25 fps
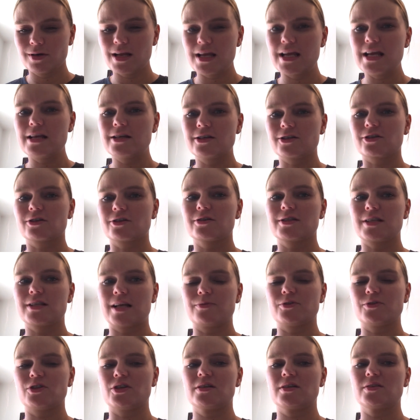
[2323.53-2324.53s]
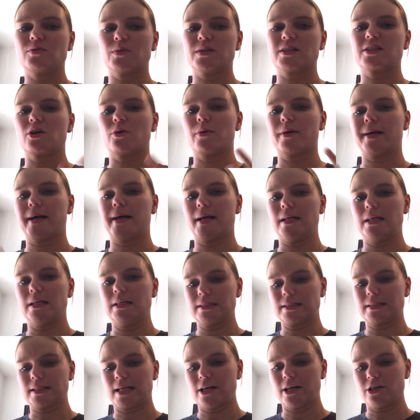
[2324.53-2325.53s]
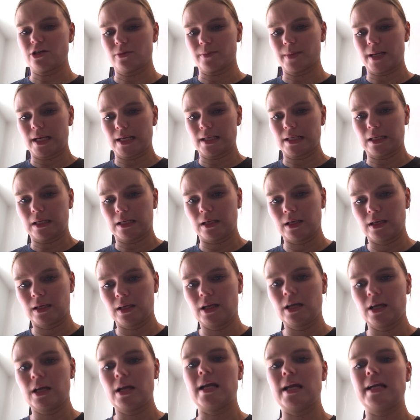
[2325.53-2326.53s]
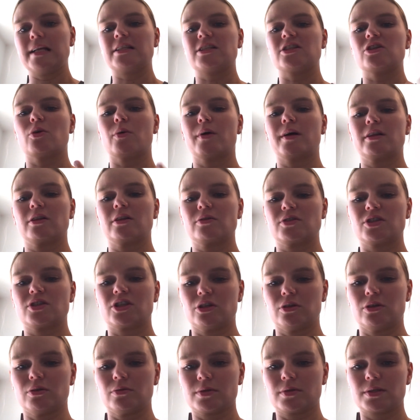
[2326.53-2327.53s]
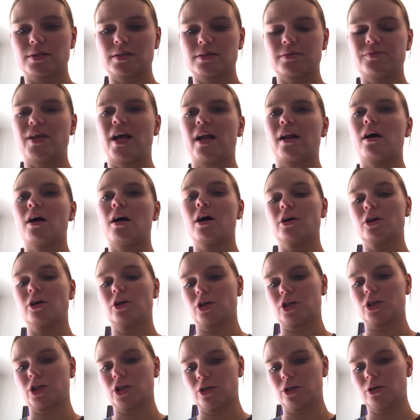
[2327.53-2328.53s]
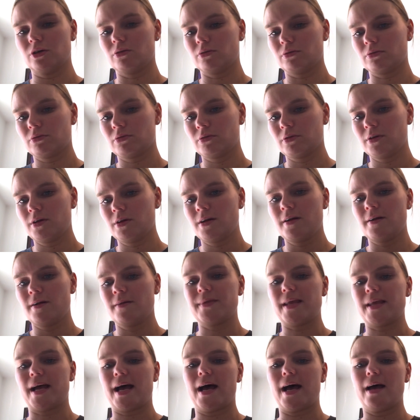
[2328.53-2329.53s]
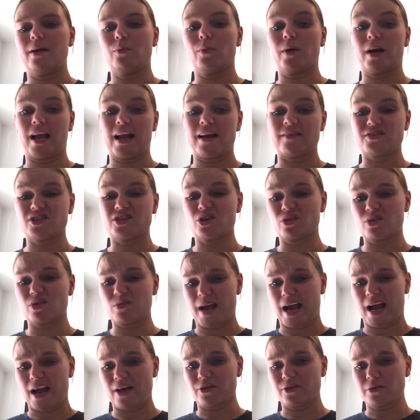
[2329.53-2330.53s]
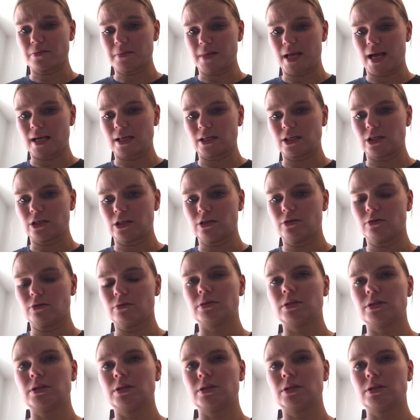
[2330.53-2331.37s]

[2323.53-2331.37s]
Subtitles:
Interoception is what's going on inside your body. It's knowing those cues, that hunger cue, that when I have to go to the bathroom, that cue.